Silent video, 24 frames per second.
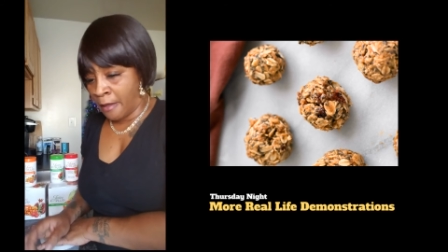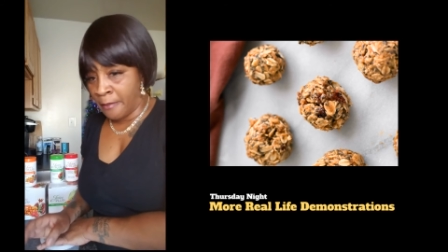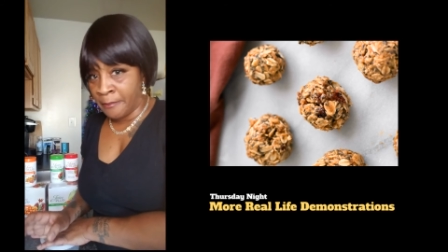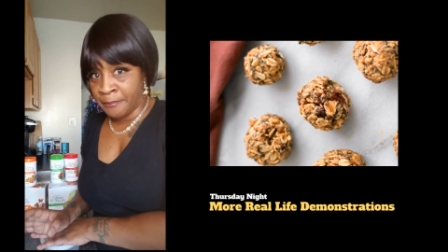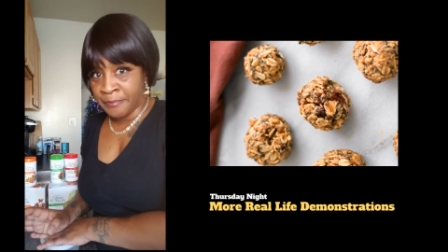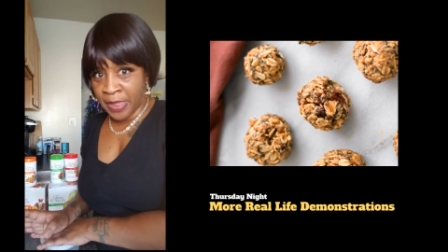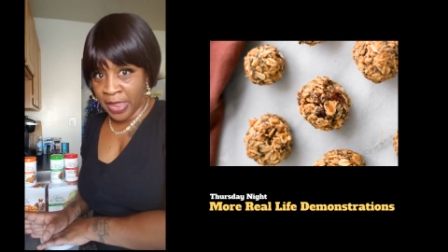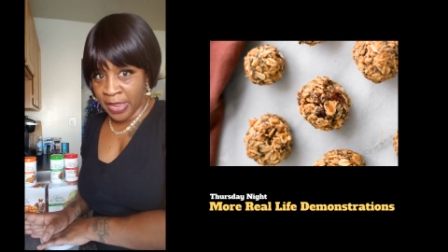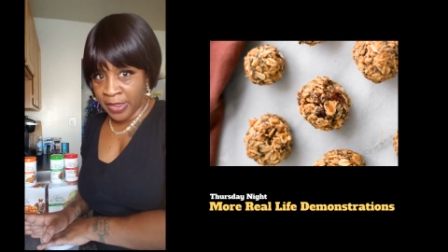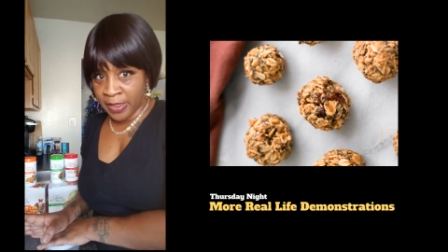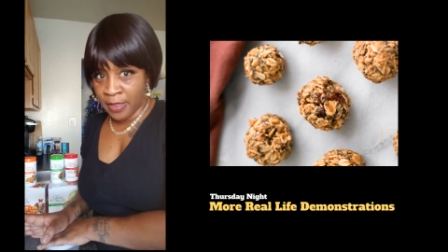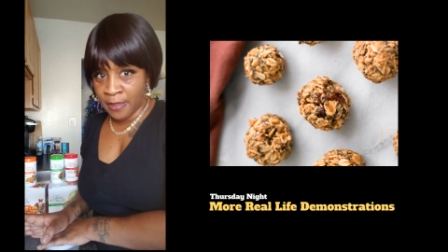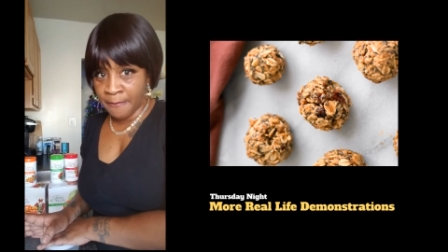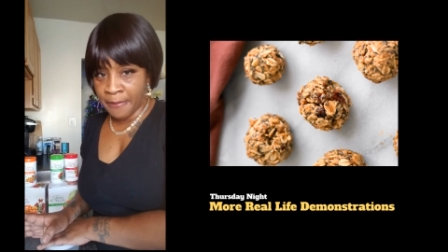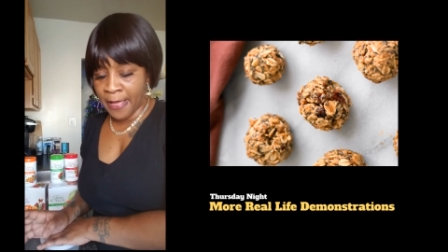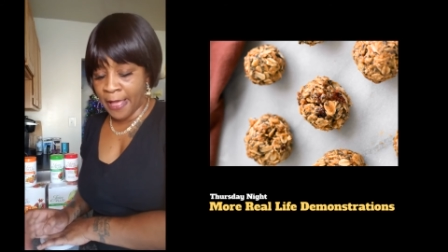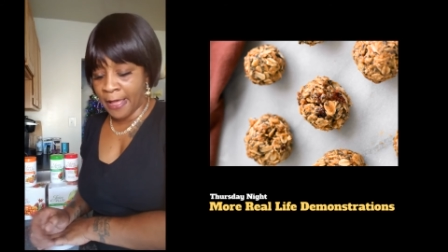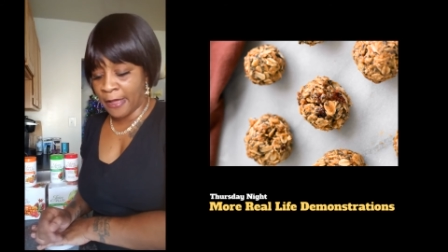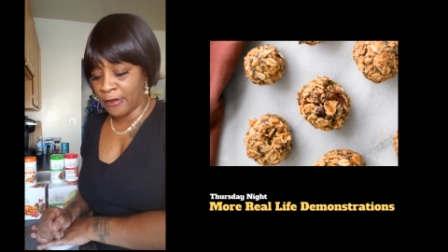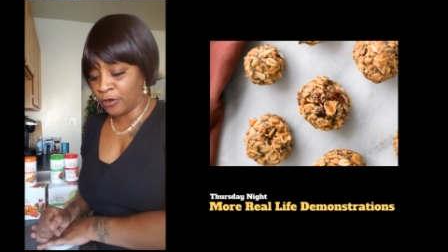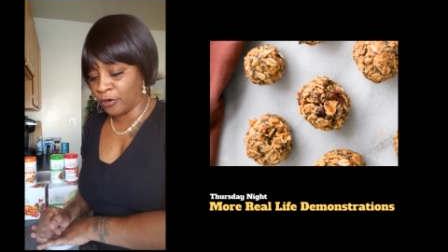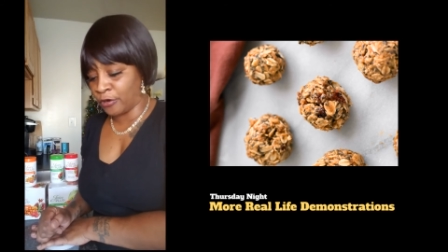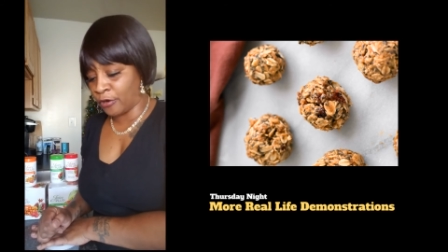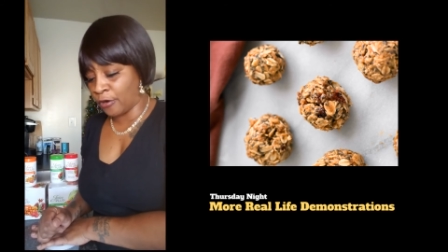baking
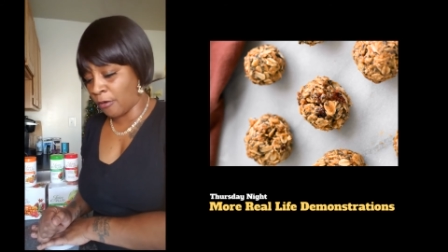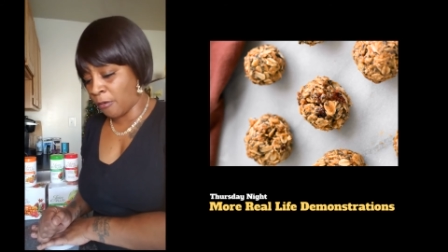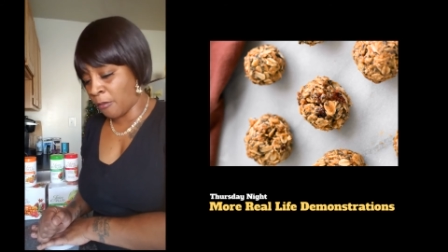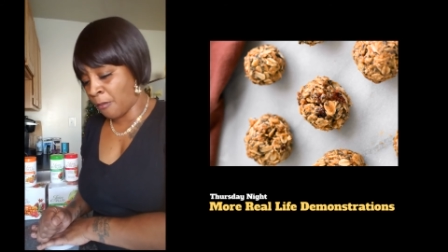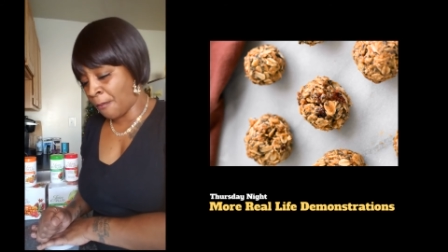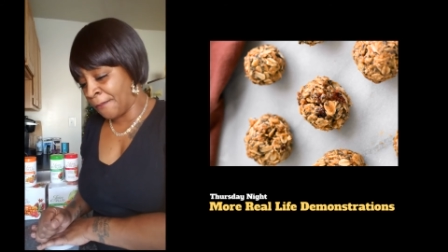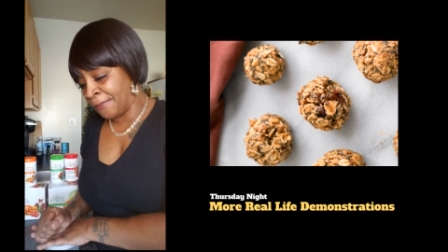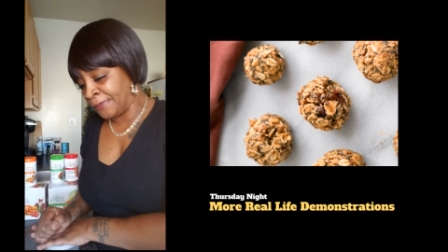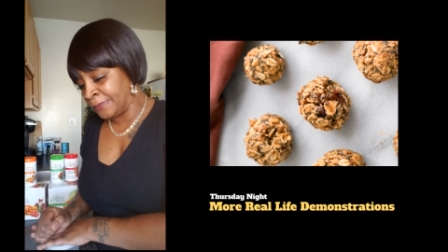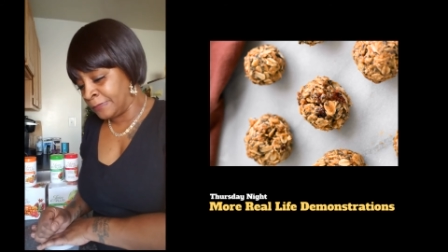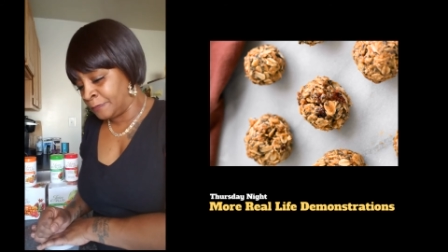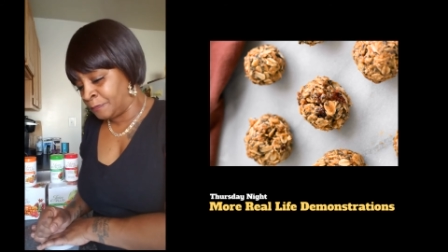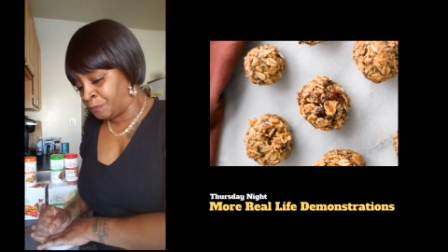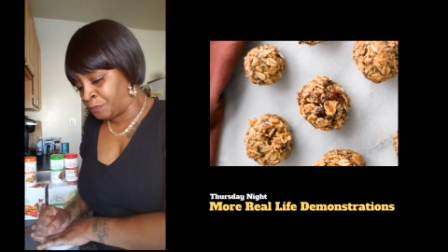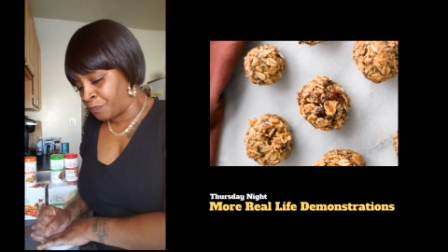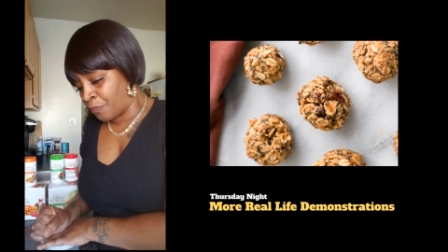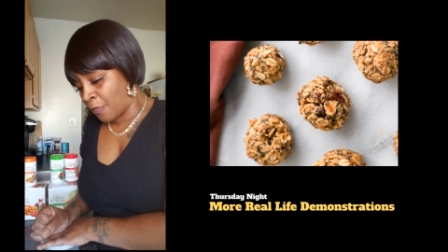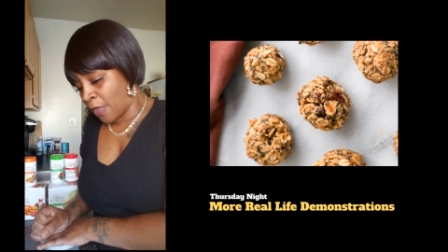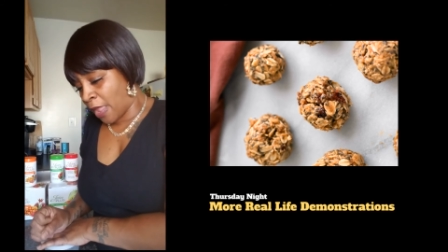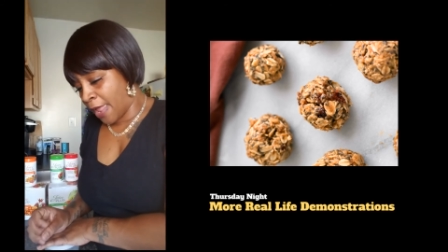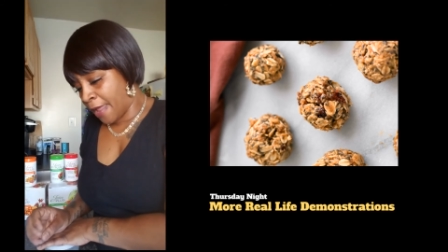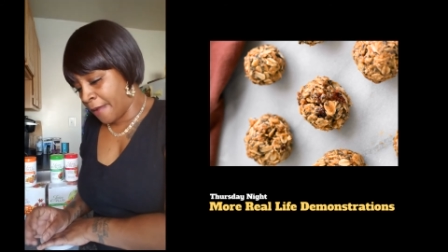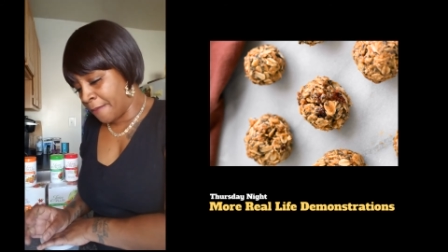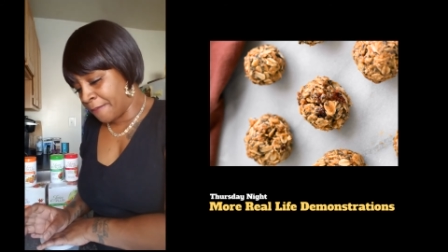powder,
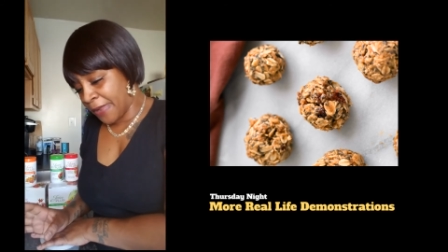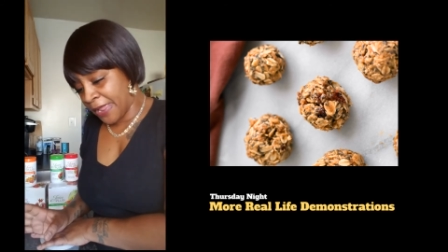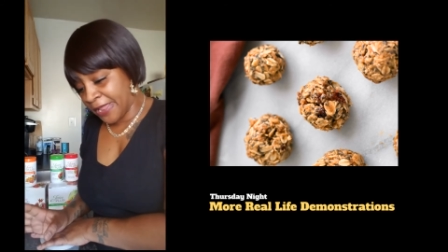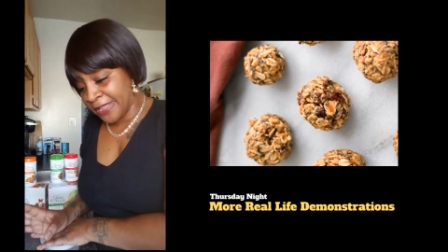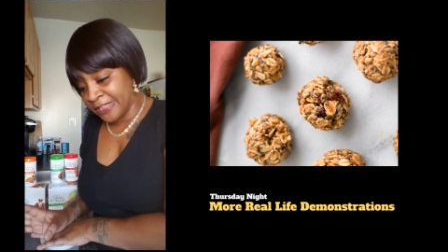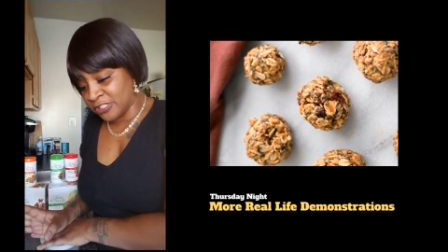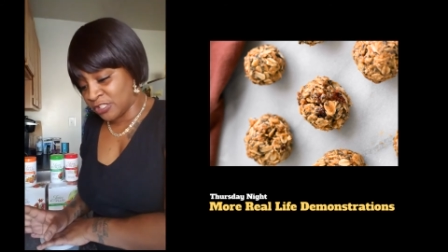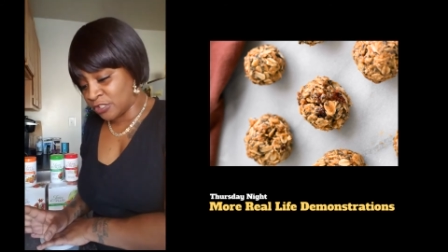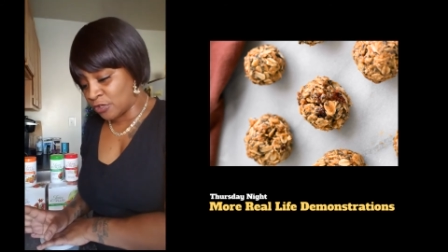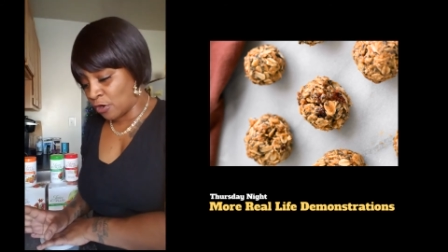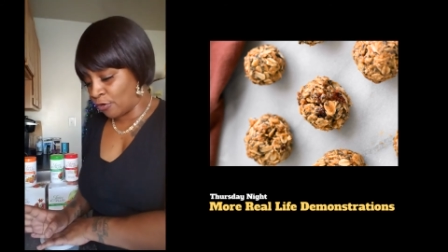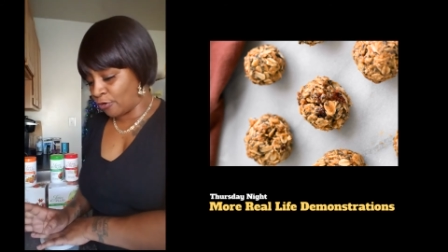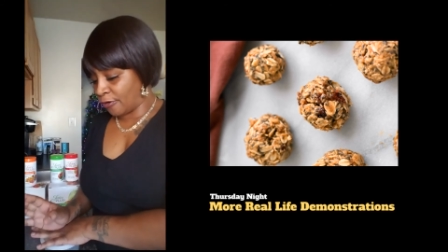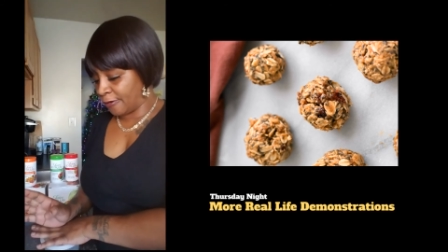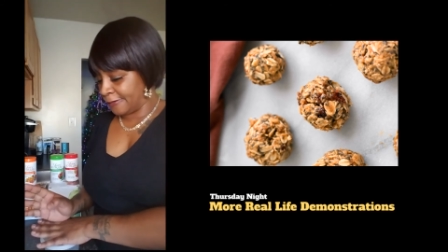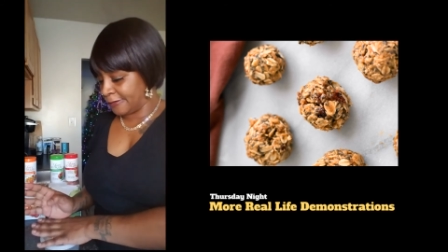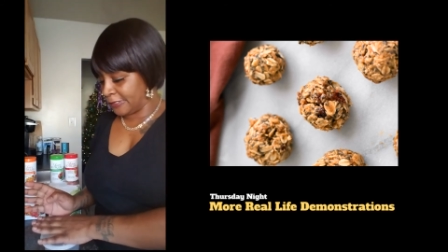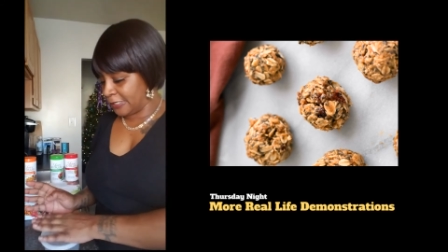and baking soda.